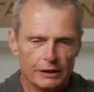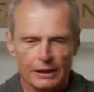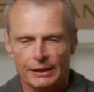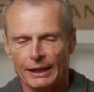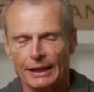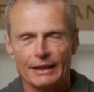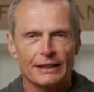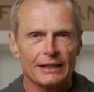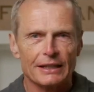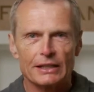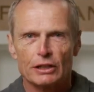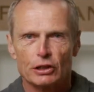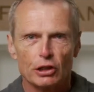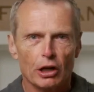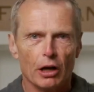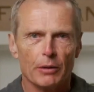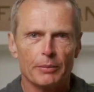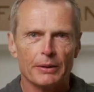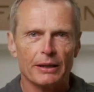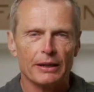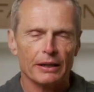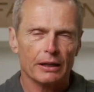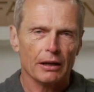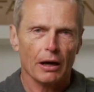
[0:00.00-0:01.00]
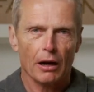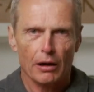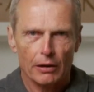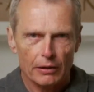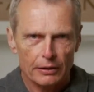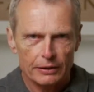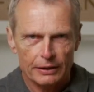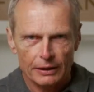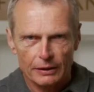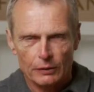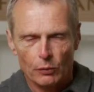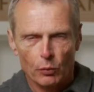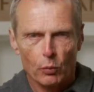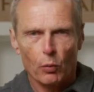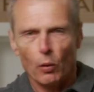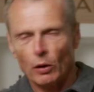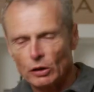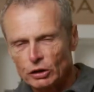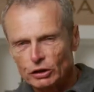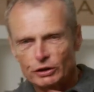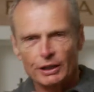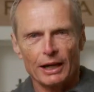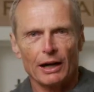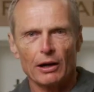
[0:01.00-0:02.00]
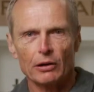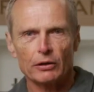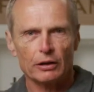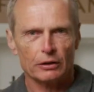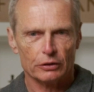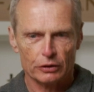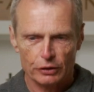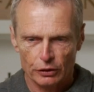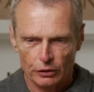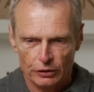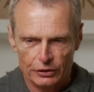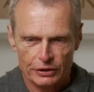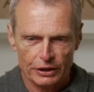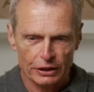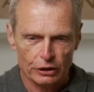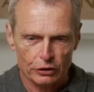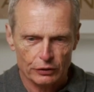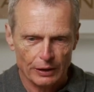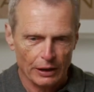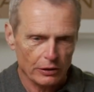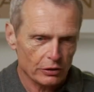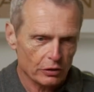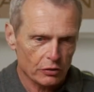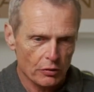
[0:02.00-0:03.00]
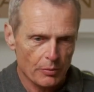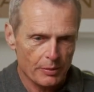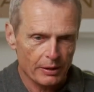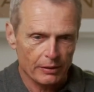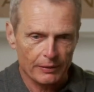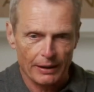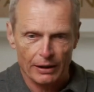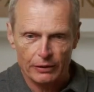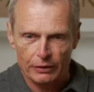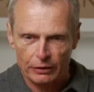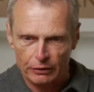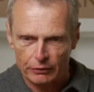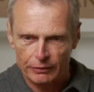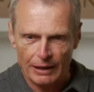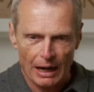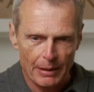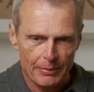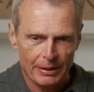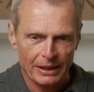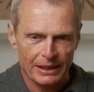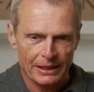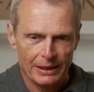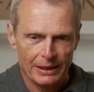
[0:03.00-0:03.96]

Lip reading: get disturbed in the current and then wash down, and you'll see trout swimming around and grabbing